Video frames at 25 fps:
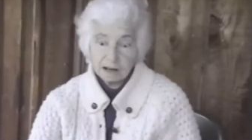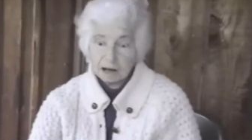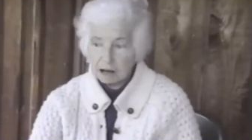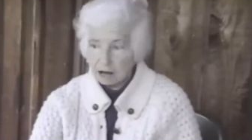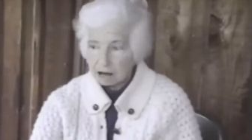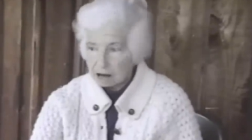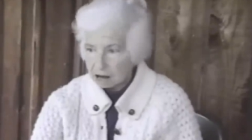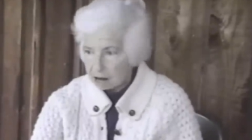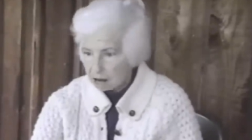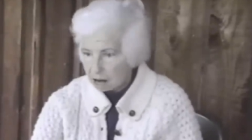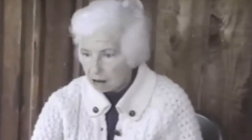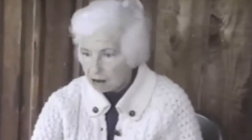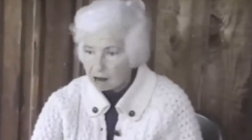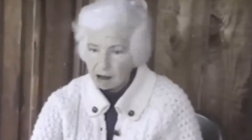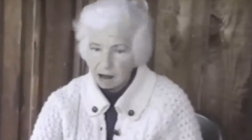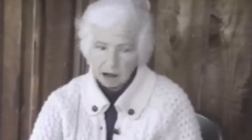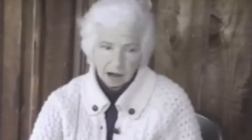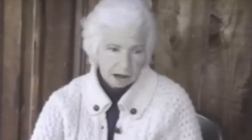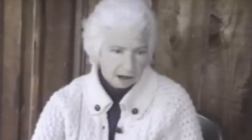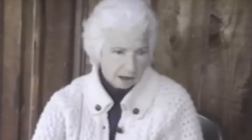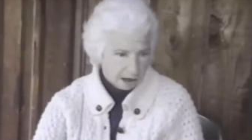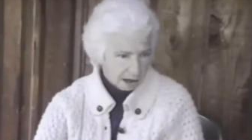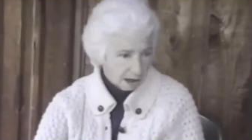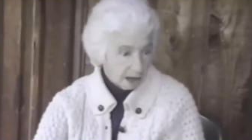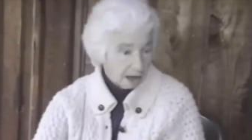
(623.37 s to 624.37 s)
aha,
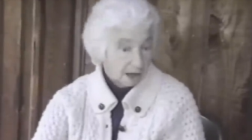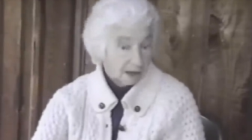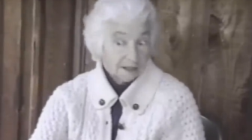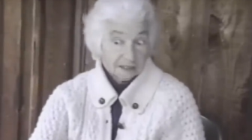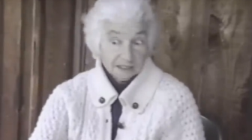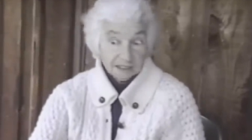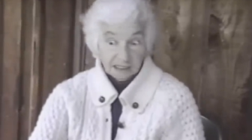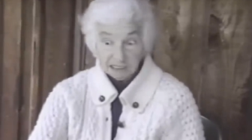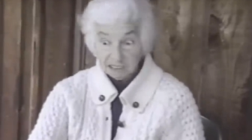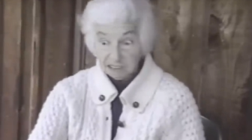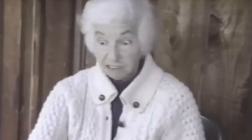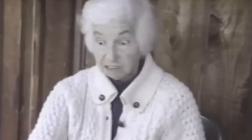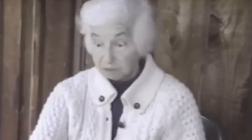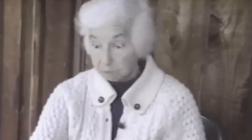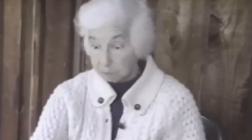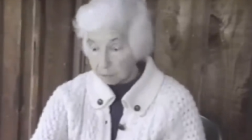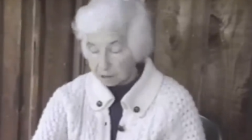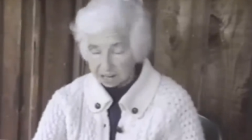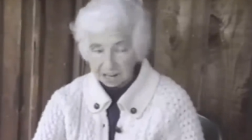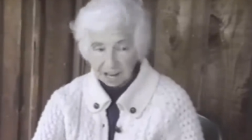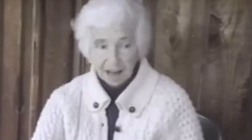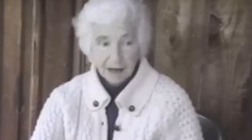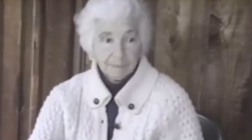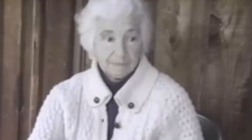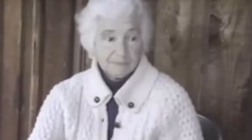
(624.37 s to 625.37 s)
aha, this is
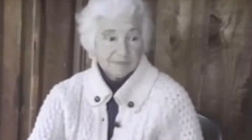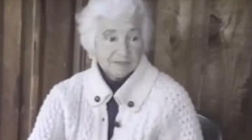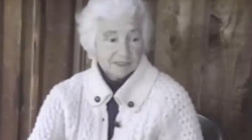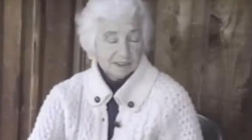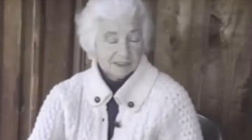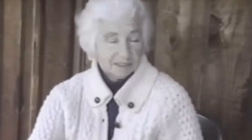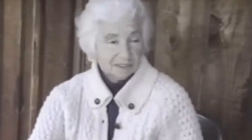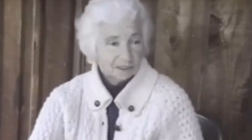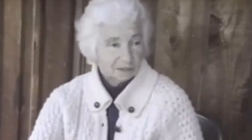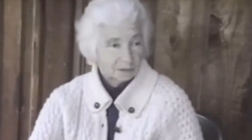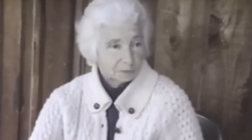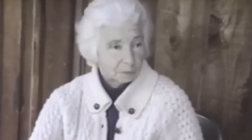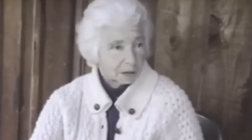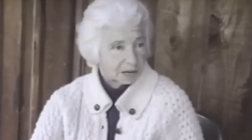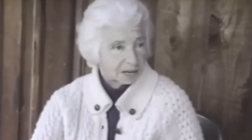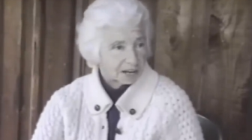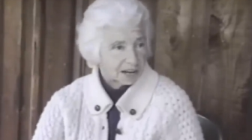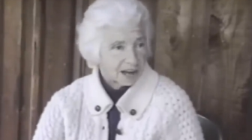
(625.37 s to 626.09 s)
what happened, this is what